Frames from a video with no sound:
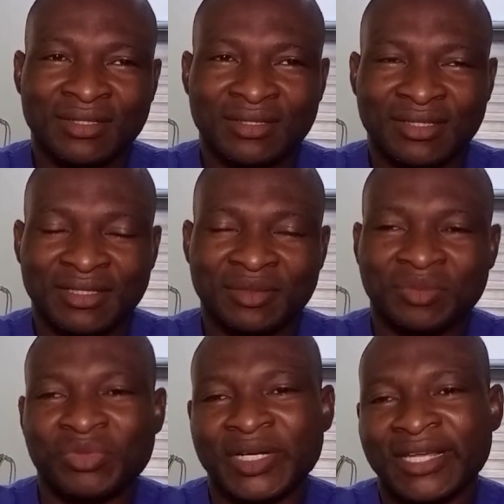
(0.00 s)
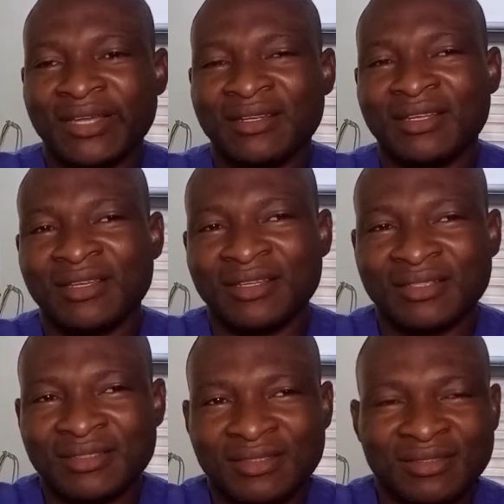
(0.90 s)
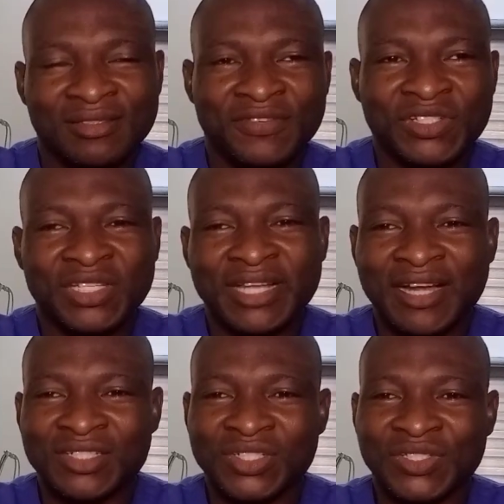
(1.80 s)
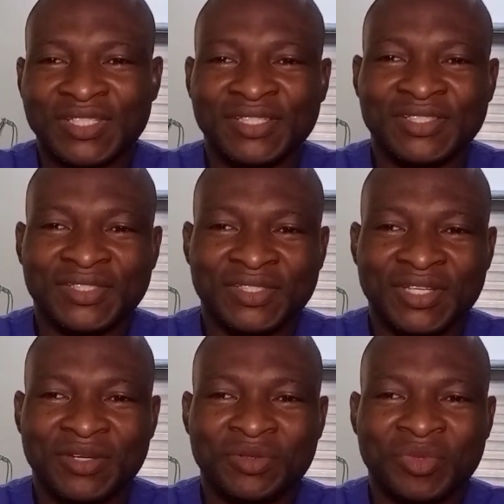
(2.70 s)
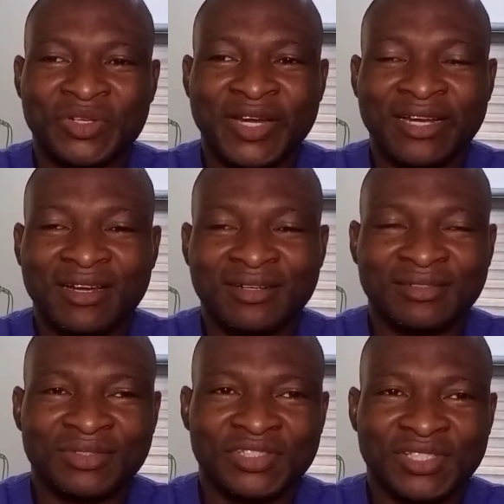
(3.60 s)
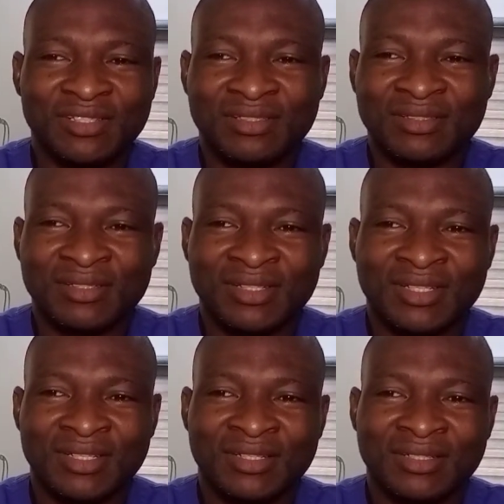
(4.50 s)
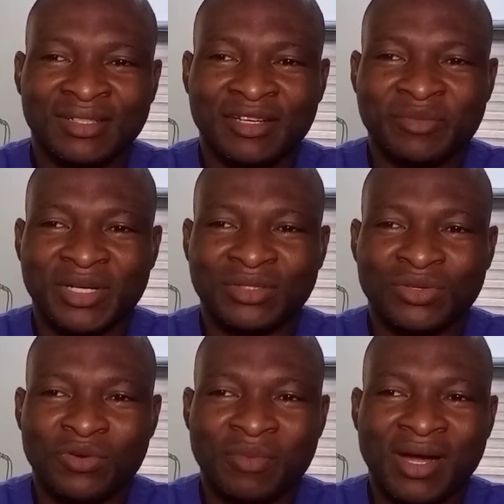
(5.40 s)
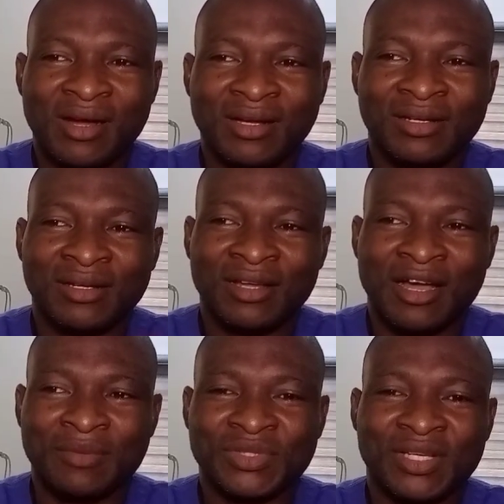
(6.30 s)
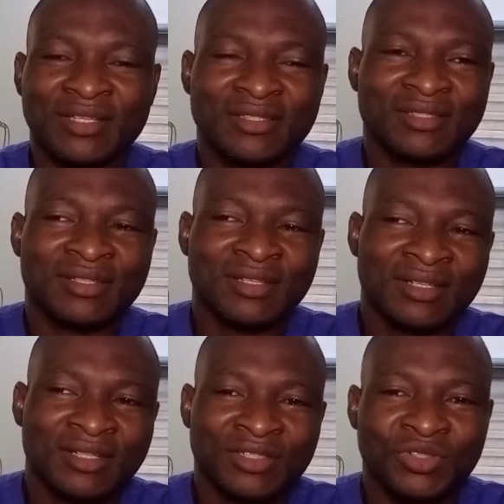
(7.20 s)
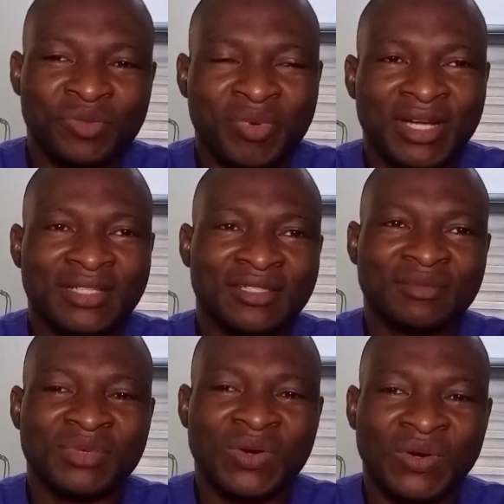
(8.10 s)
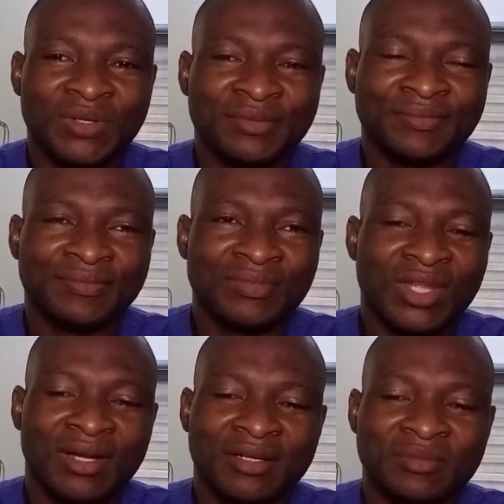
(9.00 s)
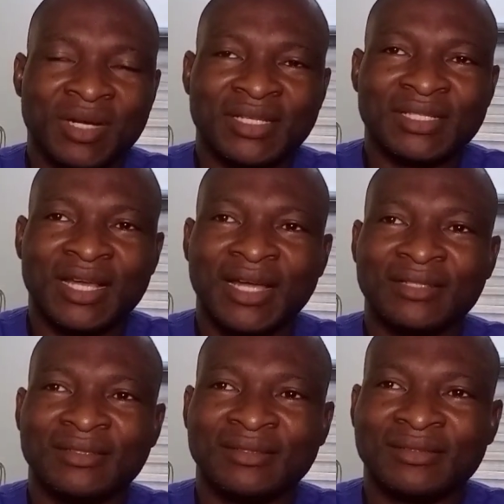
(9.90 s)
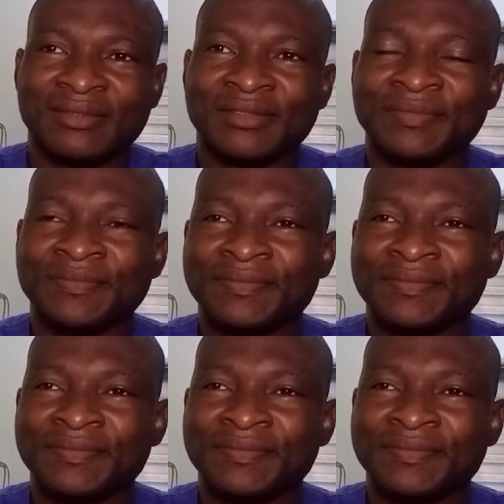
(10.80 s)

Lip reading: But again, the differential diagnosis here will be renal cyst, hematoma, abscess, neoplasm, or ascites.